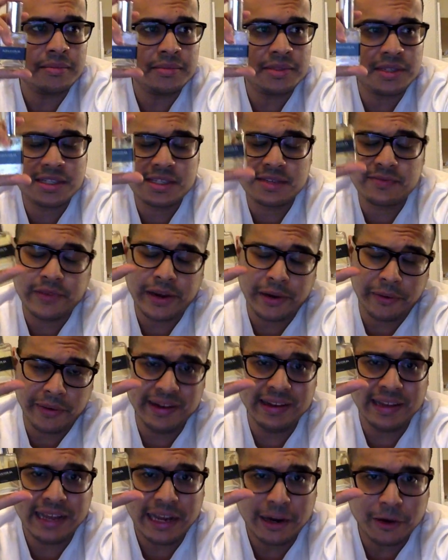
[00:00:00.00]
Just
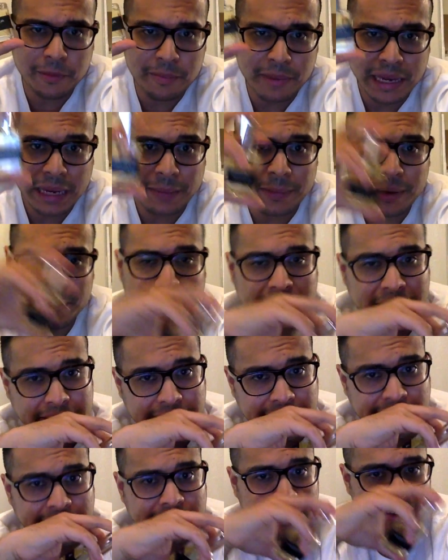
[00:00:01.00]
very loud baby
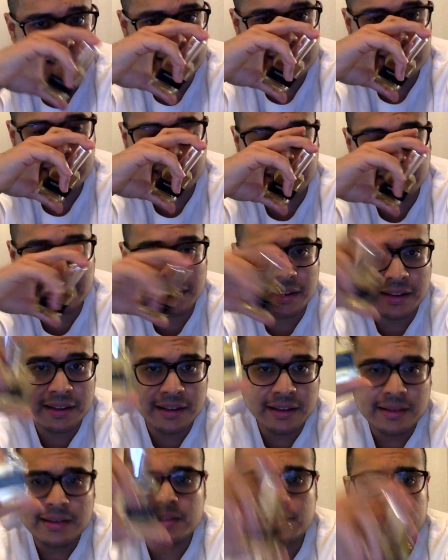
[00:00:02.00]
powder, honestly.
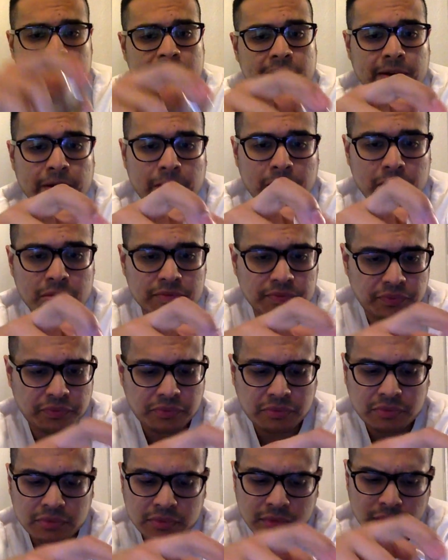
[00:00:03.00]
So,
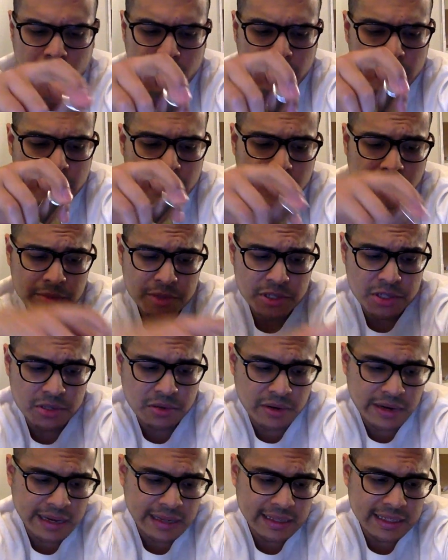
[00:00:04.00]
I'm
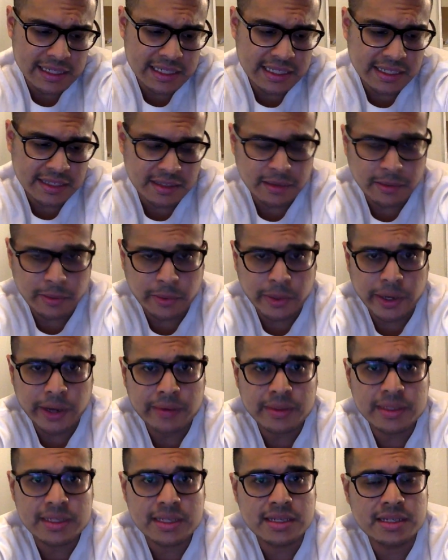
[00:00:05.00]
sure Alexandria
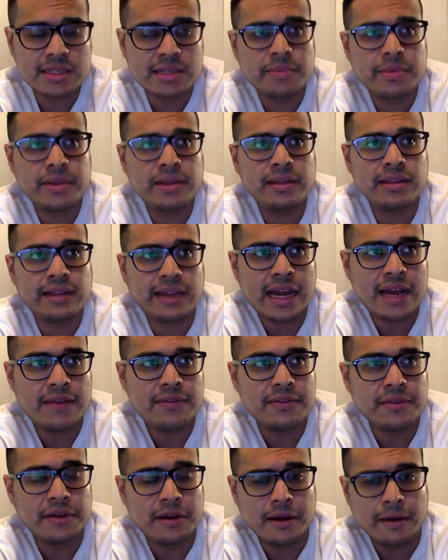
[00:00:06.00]
Fragrances, I mean, they
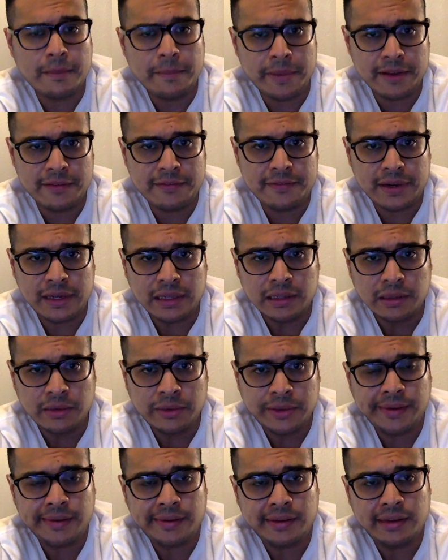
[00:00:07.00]
have a big
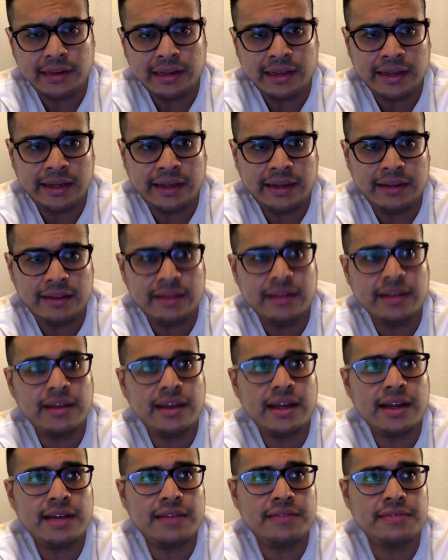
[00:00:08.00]
following online, and they
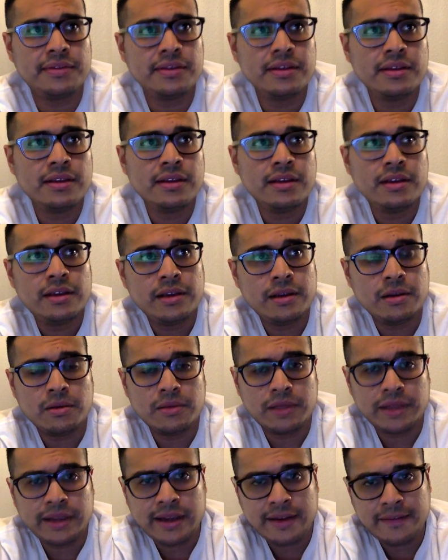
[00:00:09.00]
have
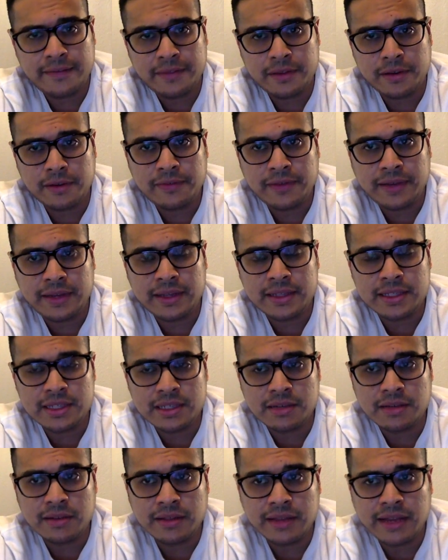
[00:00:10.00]
their fans
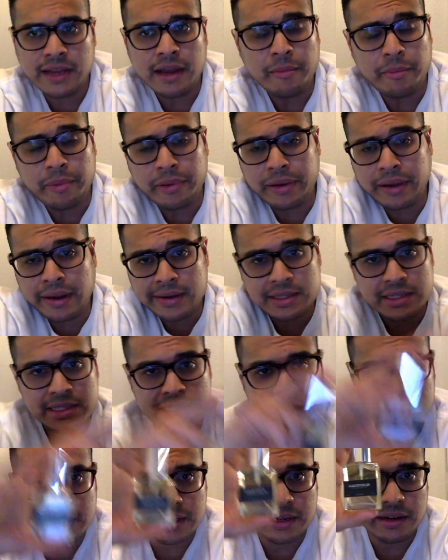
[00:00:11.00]
and all that, but I
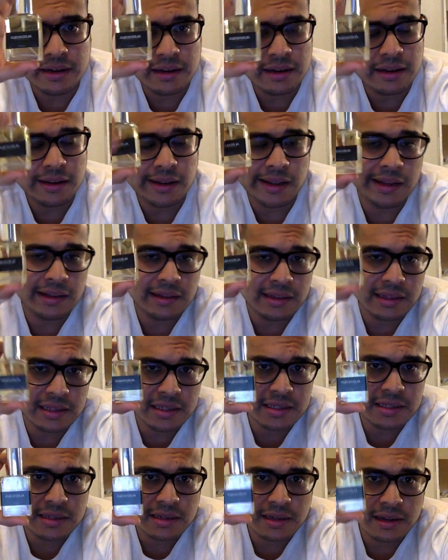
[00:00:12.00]
just didn't like
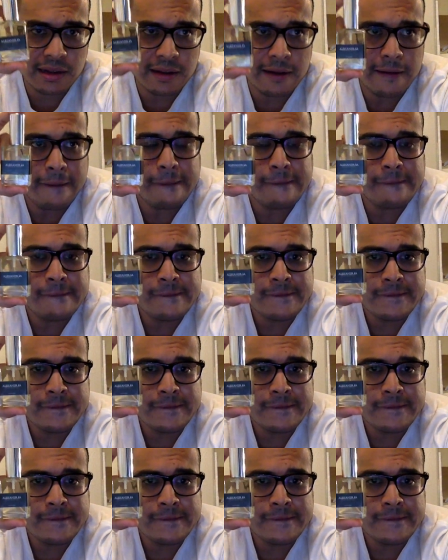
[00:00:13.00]
this uh,